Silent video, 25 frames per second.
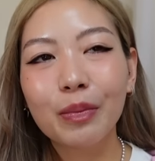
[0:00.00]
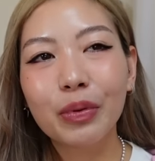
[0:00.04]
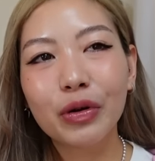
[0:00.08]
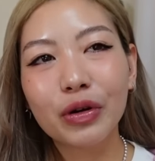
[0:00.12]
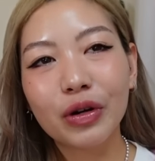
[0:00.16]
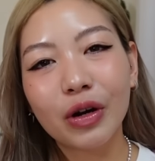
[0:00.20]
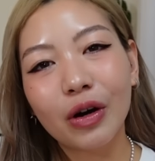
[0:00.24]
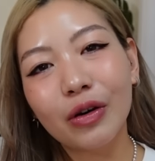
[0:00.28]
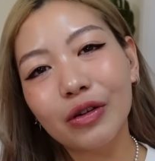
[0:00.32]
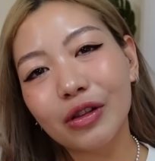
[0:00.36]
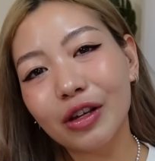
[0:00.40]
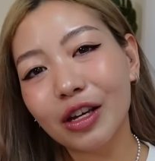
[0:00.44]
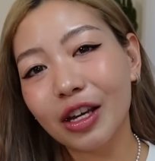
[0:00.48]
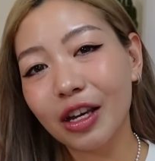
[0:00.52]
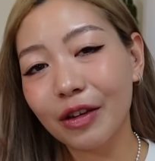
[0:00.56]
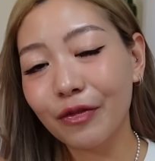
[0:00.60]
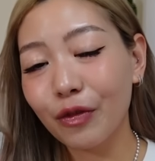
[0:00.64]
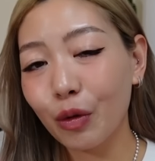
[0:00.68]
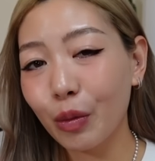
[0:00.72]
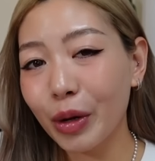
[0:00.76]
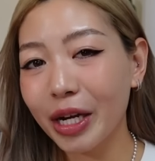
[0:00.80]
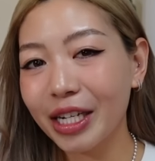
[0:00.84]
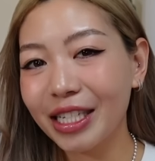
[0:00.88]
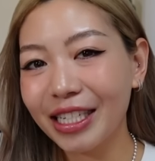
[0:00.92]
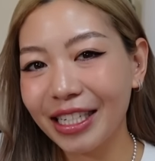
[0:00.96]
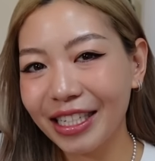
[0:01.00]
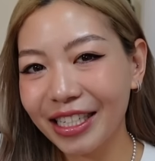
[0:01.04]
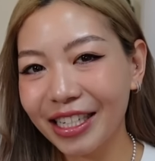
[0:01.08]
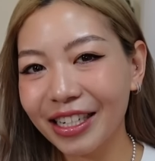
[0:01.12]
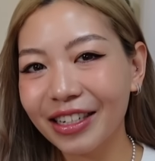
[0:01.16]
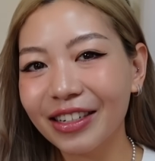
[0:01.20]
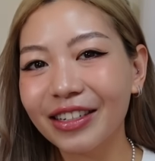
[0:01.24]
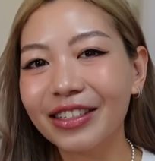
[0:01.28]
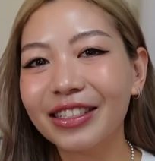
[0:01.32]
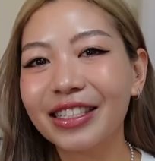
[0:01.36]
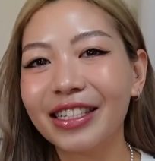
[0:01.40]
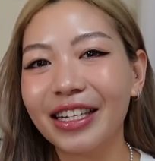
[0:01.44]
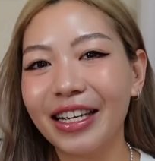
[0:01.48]
put all the giveaway
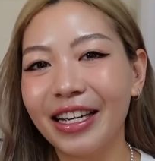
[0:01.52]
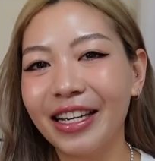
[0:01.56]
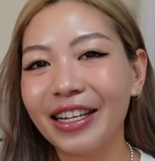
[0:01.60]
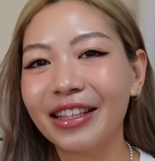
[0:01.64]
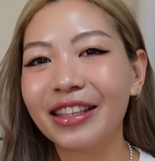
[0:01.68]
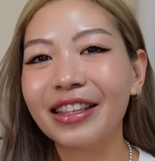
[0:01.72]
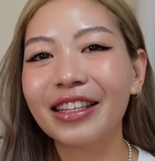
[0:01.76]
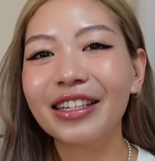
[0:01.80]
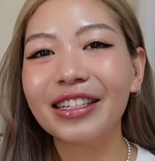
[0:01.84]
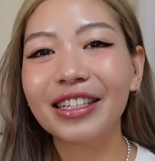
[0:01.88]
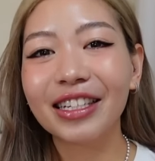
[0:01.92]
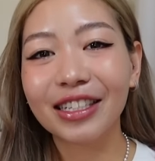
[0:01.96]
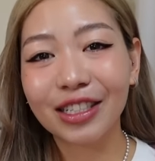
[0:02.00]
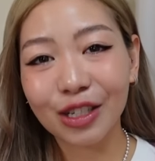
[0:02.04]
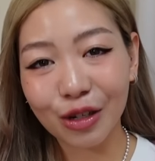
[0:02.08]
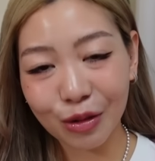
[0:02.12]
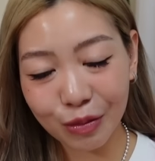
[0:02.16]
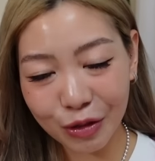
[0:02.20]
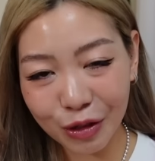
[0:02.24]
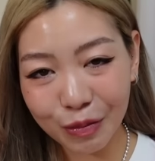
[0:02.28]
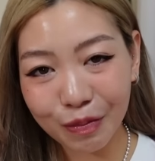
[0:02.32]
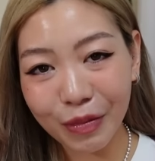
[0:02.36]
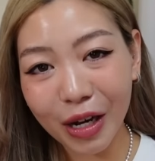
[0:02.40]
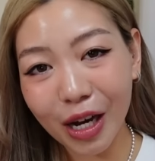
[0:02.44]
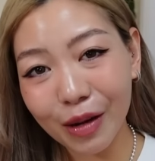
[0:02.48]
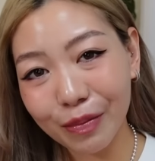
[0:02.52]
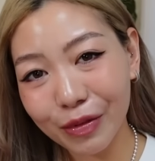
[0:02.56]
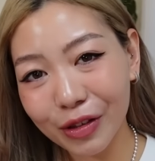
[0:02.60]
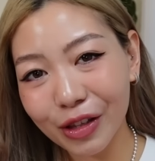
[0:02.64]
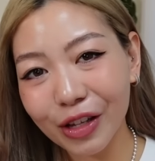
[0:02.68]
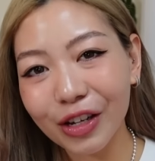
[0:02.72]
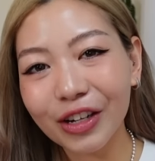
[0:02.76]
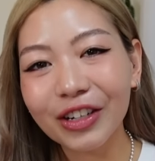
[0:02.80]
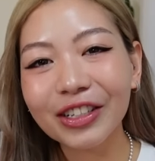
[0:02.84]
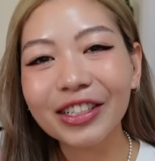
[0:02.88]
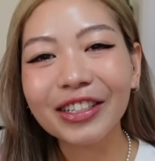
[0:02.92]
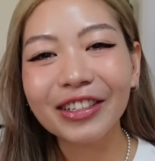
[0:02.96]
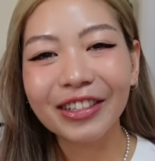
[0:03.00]
details in the description bar
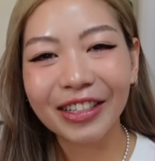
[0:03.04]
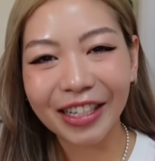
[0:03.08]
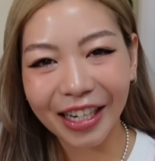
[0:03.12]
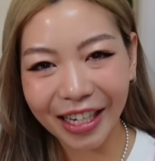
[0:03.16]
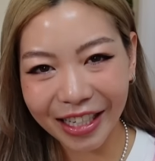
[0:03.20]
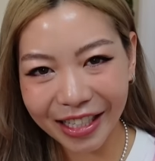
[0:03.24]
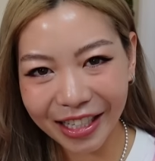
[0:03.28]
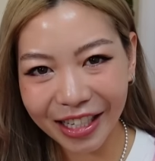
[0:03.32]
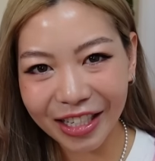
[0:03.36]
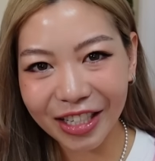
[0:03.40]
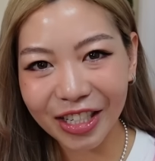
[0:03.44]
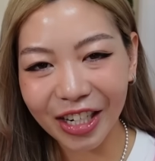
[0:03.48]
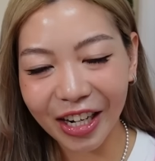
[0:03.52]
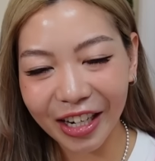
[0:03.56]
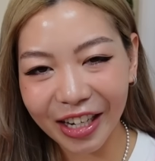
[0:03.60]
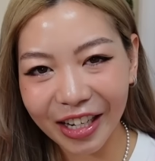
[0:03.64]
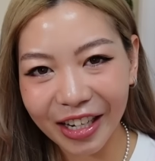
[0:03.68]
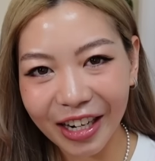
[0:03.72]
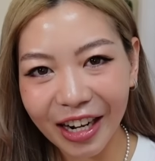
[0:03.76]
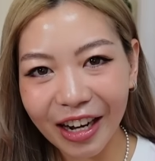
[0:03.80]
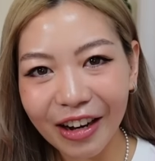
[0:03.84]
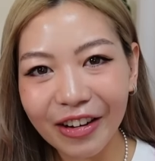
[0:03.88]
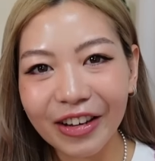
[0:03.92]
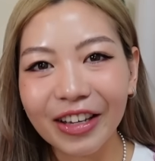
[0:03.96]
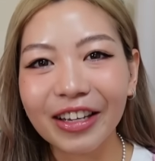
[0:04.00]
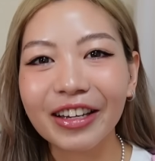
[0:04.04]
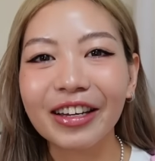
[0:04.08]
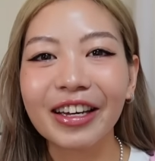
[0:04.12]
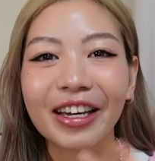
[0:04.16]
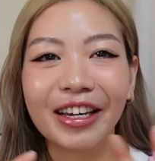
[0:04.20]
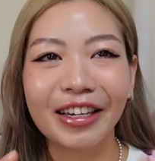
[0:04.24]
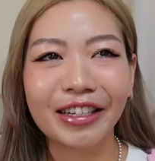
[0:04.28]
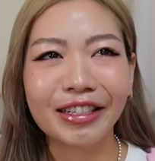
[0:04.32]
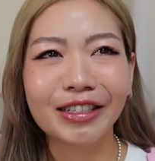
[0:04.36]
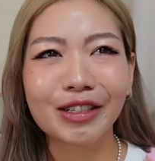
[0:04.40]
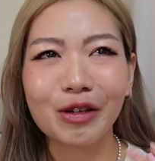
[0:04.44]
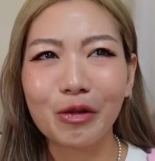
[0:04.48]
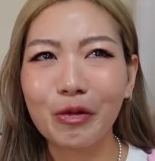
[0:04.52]
below so you guys can check it out in
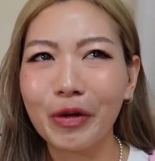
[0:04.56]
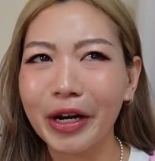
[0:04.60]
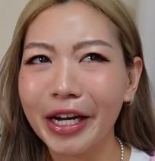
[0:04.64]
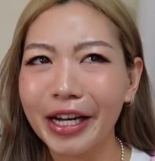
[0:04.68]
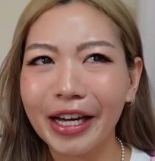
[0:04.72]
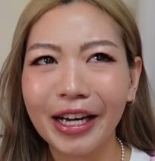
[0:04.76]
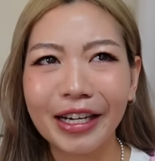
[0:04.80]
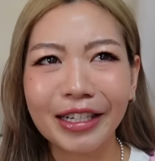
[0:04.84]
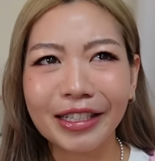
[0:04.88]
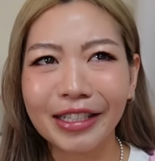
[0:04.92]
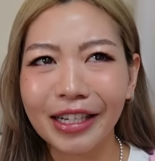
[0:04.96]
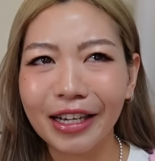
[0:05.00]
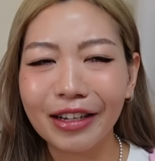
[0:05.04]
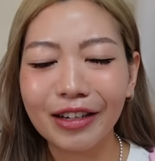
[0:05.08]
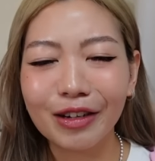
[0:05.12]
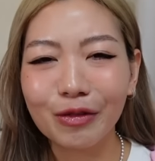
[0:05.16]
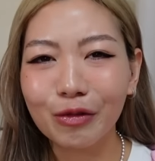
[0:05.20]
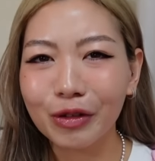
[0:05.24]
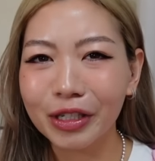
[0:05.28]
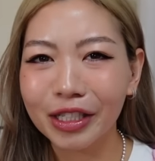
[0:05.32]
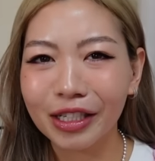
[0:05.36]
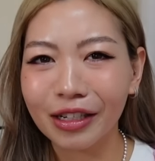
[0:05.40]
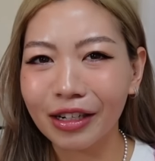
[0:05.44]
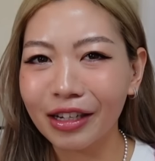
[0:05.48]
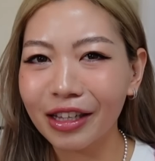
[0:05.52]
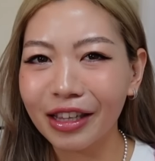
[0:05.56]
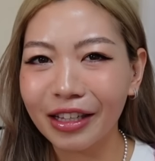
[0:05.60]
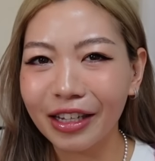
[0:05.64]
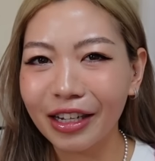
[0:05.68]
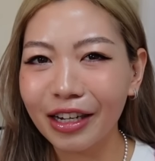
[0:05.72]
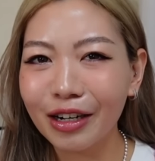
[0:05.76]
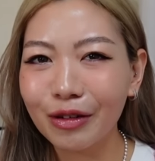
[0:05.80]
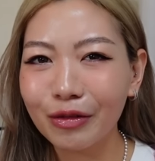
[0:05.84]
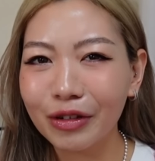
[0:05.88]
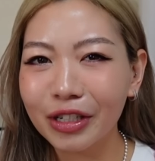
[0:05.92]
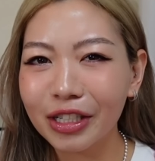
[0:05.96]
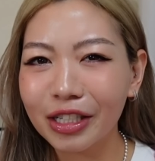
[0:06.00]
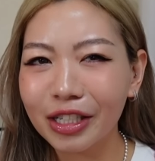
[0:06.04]
case the way I said it wasn't
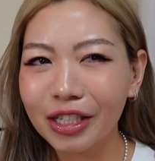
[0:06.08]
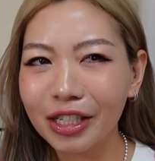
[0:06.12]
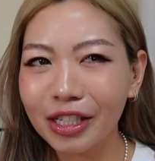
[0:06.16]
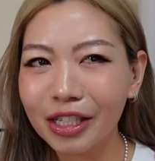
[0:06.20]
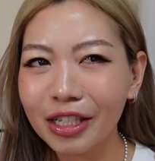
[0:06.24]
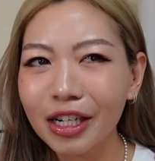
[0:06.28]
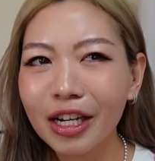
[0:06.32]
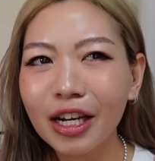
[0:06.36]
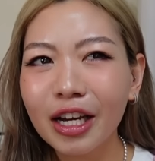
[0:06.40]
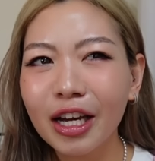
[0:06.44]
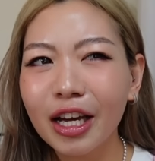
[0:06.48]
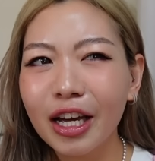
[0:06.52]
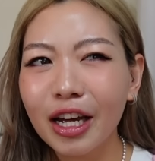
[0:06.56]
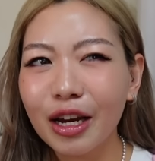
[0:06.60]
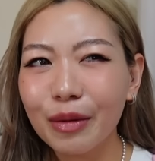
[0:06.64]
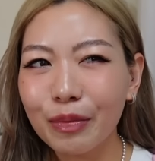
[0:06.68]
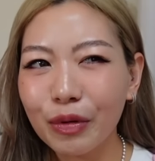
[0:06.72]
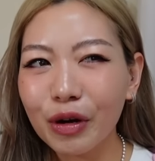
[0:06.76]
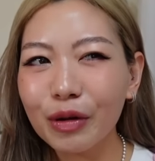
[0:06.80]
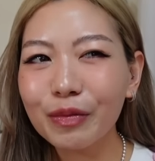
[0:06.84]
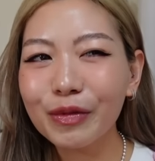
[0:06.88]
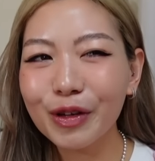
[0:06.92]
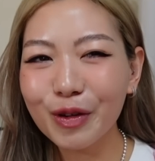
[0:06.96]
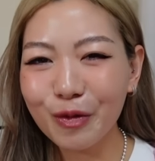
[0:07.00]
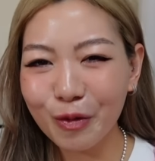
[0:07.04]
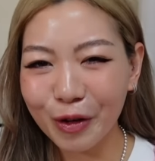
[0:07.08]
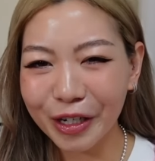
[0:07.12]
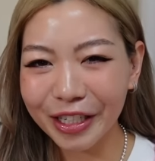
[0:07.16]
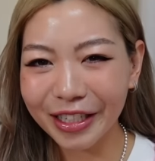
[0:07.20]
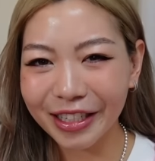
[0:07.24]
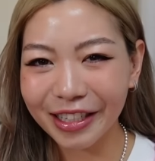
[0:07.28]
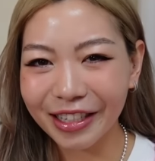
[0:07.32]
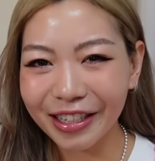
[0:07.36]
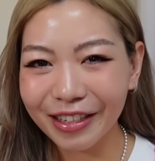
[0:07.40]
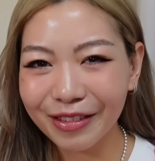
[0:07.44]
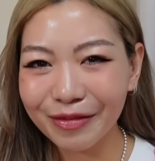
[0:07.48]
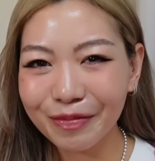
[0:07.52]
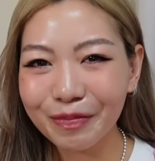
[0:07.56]
clear, which it probably
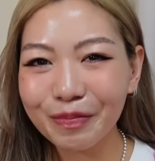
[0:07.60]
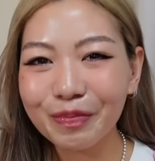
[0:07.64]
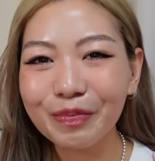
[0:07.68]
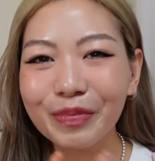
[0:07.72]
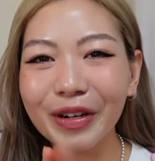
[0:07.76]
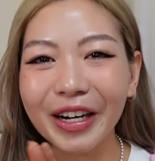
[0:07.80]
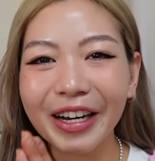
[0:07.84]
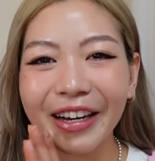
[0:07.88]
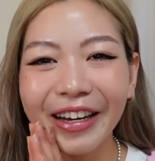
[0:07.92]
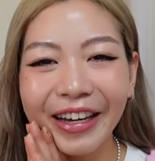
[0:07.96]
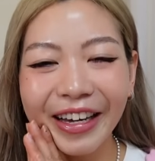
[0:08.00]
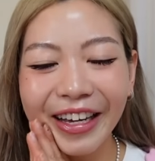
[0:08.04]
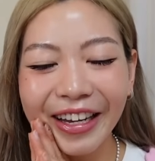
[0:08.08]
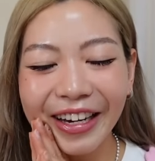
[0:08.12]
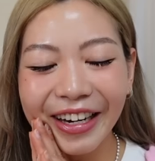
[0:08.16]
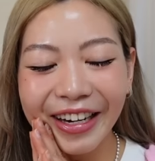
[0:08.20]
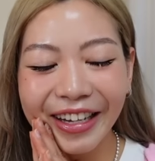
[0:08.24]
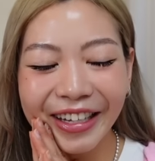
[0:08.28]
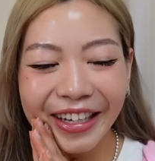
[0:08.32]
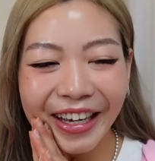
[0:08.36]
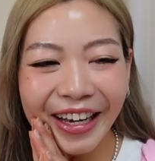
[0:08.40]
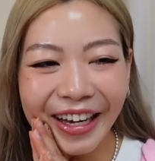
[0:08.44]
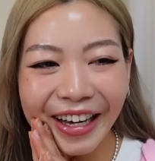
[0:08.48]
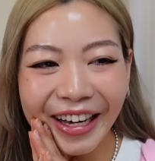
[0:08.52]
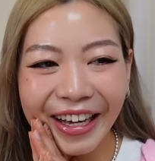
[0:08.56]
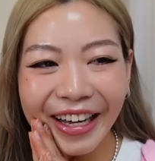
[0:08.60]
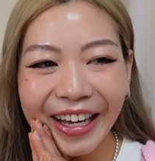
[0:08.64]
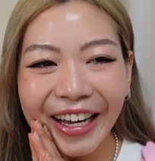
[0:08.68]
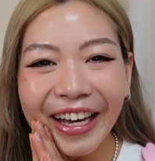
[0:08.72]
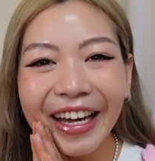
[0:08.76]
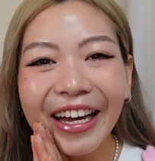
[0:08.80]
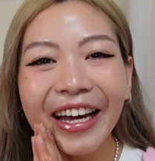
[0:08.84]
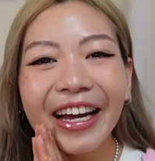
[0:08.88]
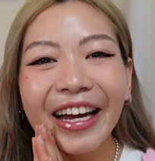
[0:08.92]
wasn't. But yeah,